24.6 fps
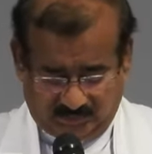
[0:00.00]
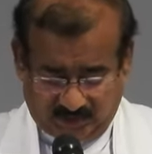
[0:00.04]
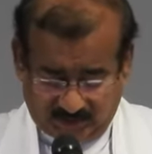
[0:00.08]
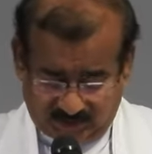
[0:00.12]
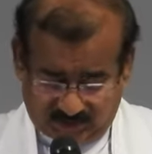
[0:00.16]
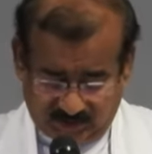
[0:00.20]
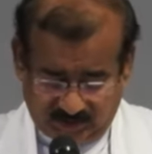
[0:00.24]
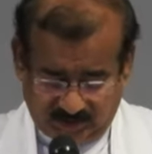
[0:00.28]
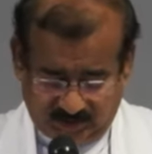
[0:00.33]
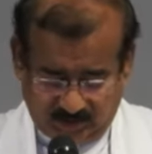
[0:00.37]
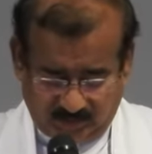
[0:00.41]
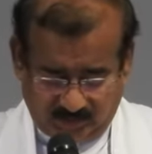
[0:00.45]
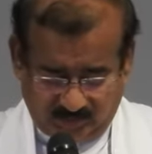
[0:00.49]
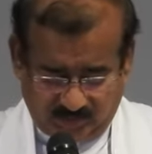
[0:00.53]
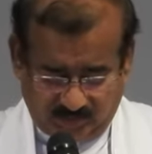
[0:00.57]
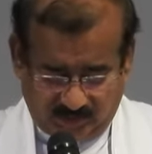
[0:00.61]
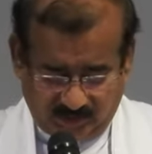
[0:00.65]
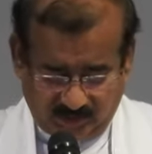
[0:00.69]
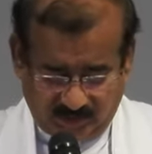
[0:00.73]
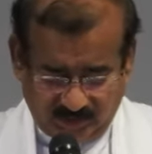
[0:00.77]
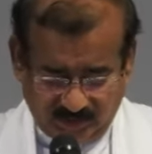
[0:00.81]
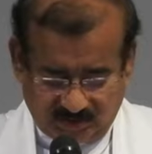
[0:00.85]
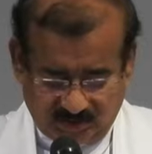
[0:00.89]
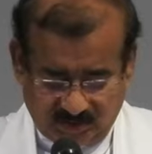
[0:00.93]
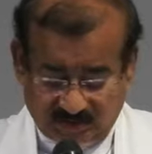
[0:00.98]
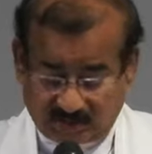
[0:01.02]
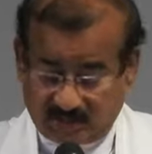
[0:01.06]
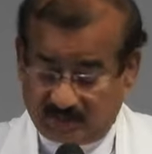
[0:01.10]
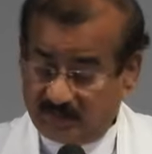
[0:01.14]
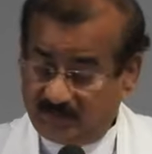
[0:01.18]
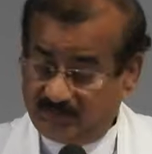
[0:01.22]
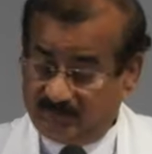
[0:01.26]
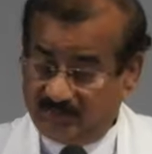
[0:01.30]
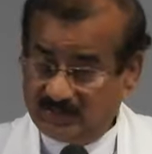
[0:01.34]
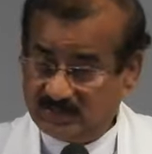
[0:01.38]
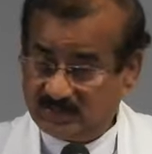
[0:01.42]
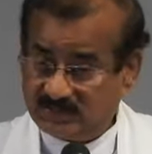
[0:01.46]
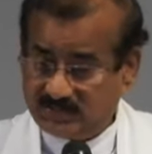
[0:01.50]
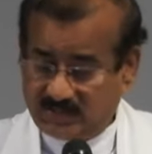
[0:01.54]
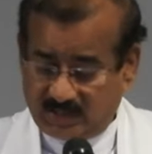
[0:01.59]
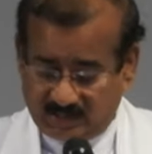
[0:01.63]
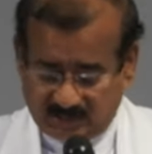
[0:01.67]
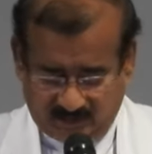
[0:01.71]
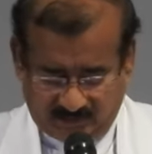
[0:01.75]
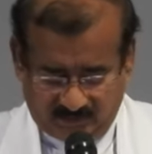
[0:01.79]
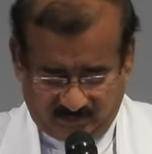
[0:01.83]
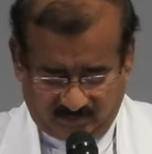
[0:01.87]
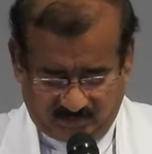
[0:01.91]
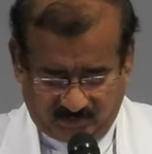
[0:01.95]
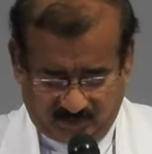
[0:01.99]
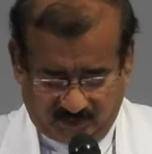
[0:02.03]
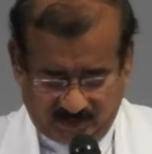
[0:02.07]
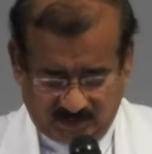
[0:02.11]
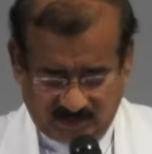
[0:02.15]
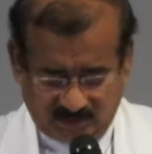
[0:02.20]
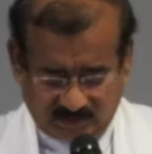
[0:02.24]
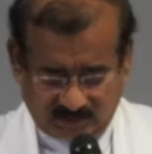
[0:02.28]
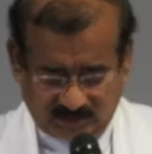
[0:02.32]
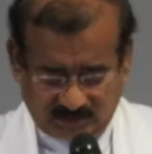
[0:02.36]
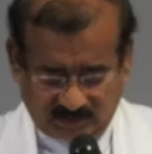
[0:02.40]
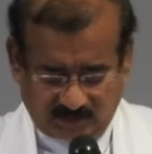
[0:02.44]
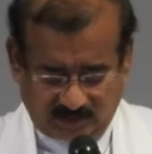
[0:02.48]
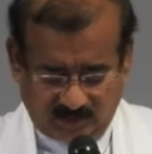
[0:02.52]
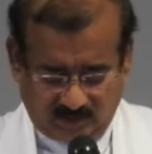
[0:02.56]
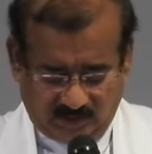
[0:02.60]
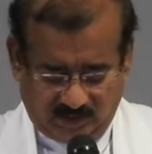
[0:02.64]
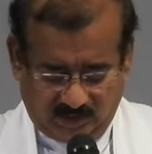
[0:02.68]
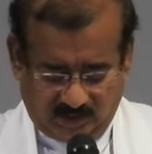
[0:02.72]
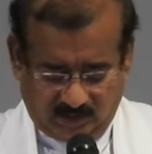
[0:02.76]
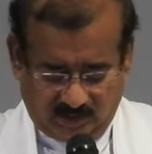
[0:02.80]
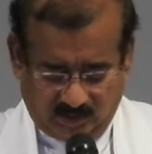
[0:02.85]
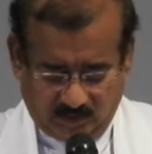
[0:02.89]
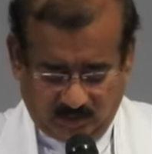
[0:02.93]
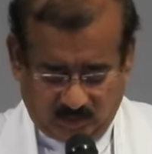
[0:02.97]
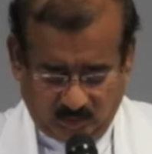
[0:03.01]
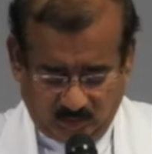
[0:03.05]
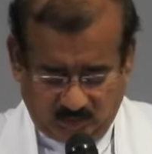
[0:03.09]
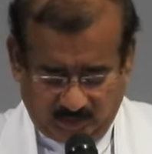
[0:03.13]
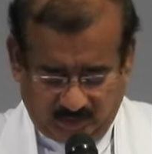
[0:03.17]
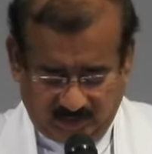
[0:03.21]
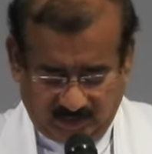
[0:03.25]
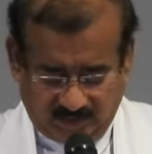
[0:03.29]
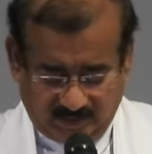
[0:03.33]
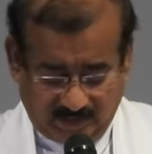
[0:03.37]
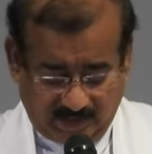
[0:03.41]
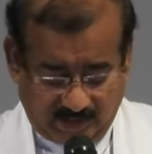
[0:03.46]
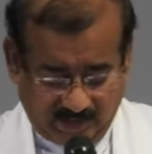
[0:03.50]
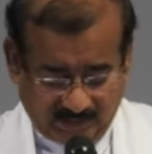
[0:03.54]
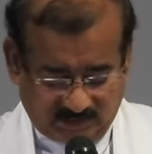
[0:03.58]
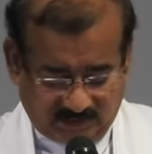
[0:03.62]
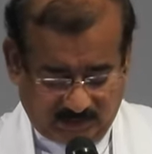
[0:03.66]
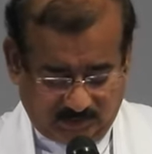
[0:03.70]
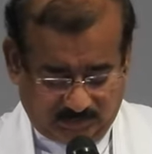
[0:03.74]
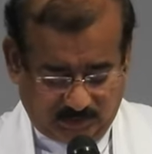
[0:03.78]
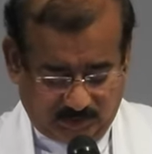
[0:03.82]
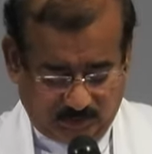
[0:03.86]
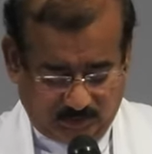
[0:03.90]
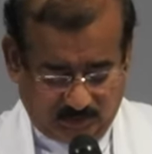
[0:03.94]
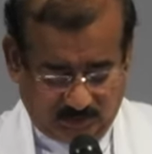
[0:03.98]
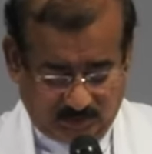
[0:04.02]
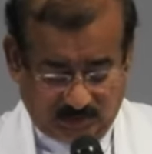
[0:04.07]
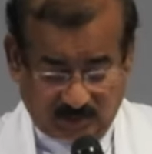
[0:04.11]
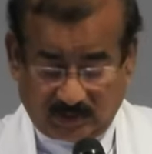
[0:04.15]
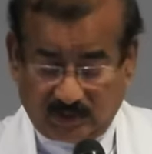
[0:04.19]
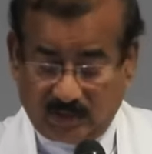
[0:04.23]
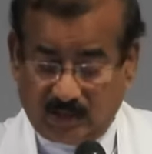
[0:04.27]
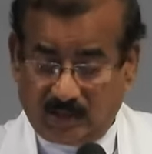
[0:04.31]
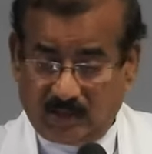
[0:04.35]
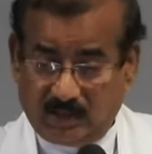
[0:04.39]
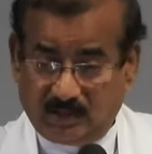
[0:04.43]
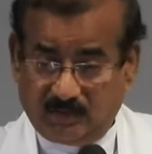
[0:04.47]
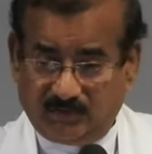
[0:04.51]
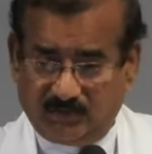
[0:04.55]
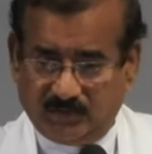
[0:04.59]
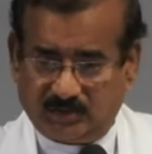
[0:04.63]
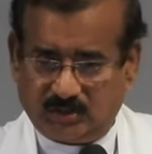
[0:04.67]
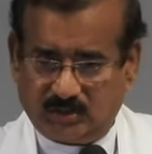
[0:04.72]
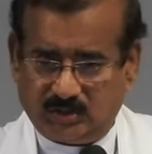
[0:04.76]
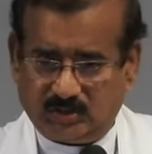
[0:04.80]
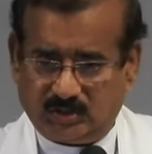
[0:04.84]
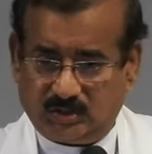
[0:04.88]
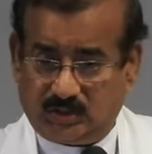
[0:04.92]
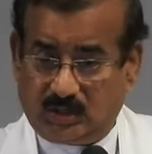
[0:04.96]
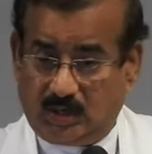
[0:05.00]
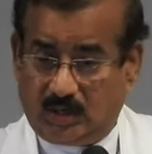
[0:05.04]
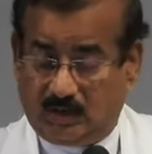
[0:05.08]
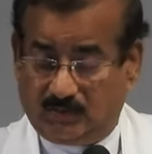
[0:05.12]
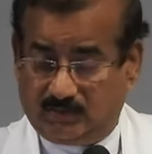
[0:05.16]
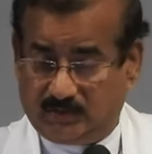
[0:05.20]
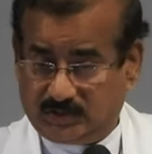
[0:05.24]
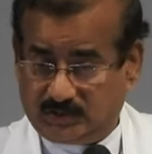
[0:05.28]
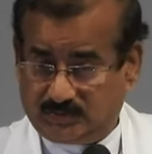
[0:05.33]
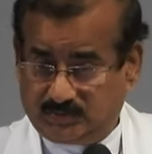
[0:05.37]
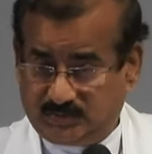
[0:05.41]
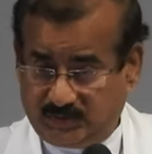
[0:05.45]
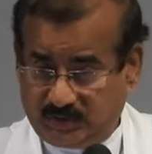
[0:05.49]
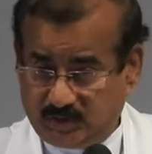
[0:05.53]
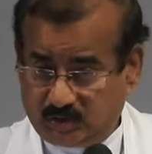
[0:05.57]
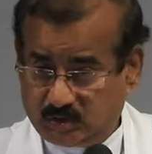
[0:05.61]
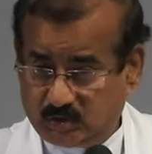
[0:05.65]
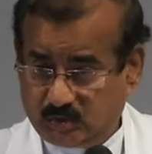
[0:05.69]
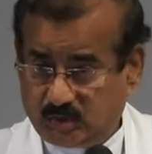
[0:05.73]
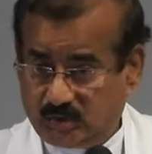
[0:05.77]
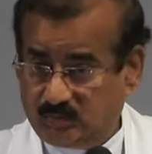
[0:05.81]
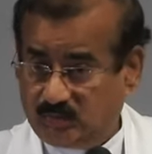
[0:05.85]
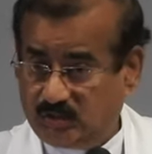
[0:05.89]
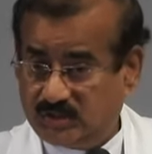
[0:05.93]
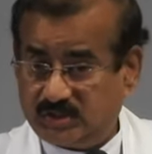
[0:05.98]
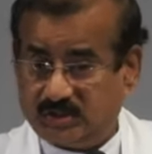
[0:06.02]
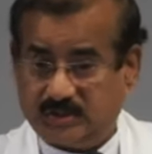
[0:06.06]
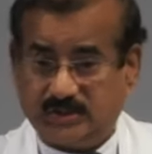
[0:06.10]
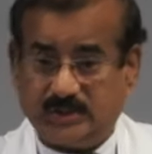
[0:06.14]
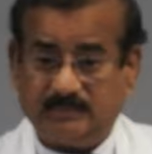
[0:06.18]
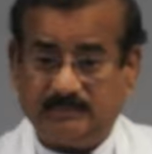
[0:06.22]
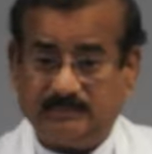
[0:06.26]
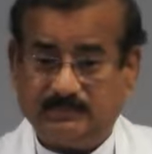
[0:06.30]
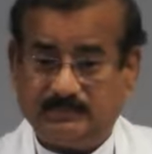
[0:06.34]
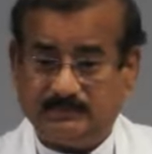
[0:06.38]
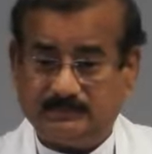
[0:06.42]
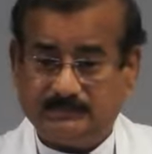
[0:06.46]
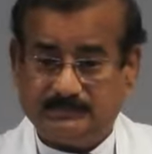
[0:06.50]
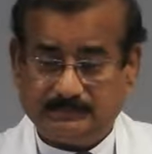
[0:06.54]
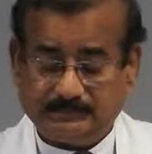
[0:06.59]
present your bodies as a living sacrifice, holy and acceptable to God, which is our spiritual worship.